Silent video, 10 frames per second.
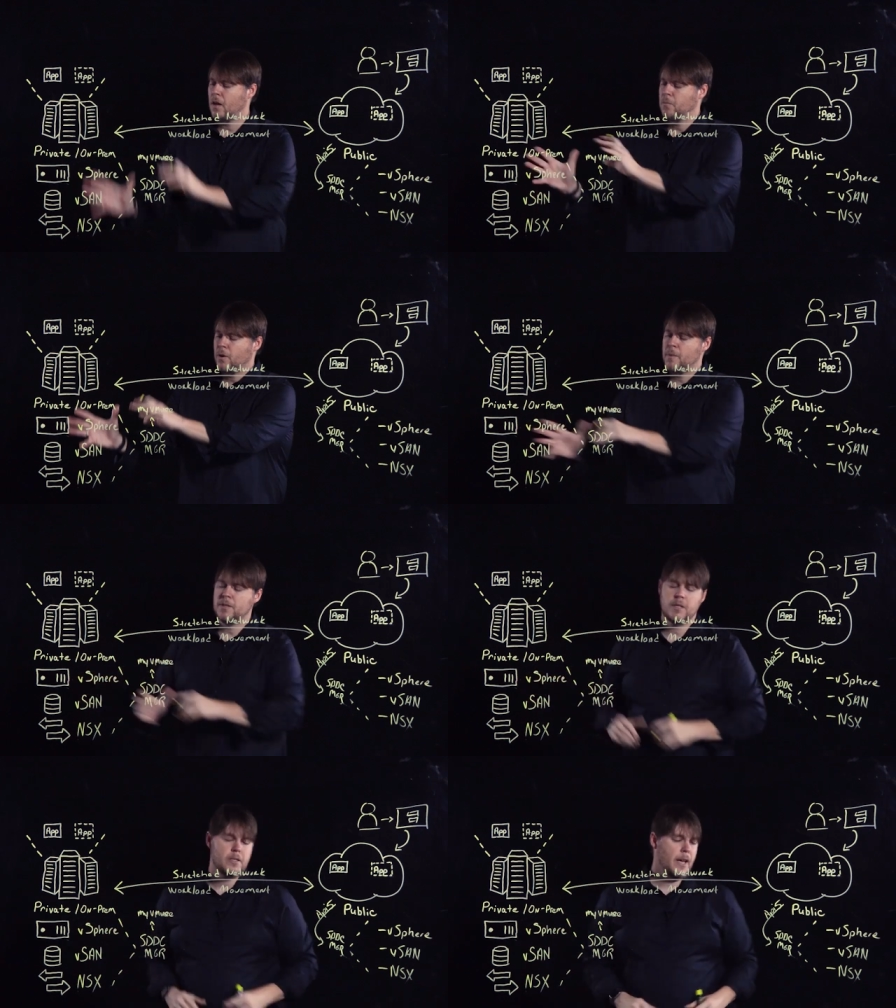on
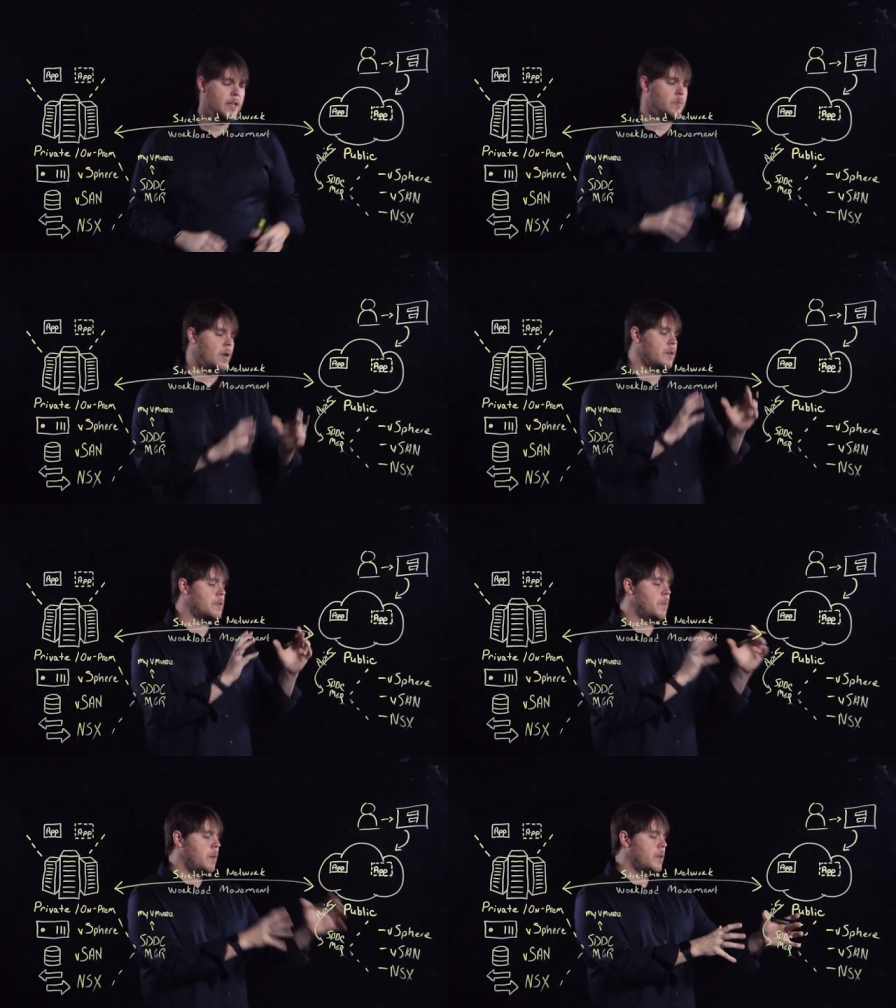premises, as well as
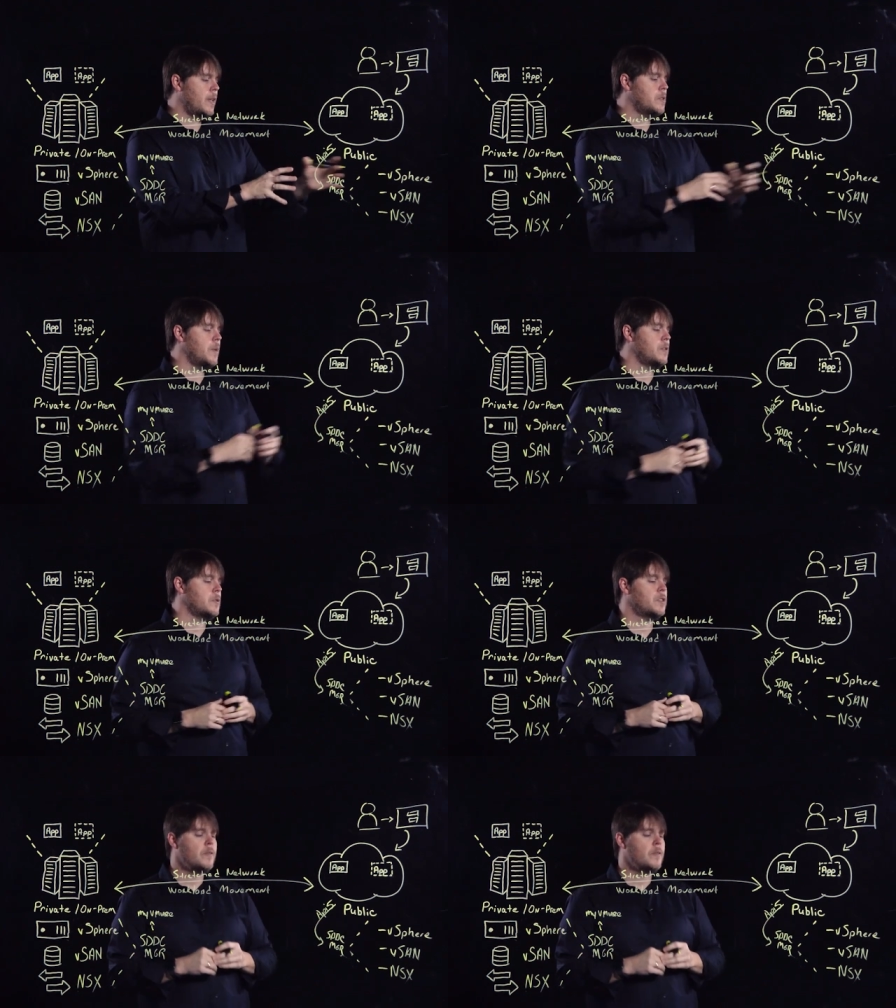the public cloud space with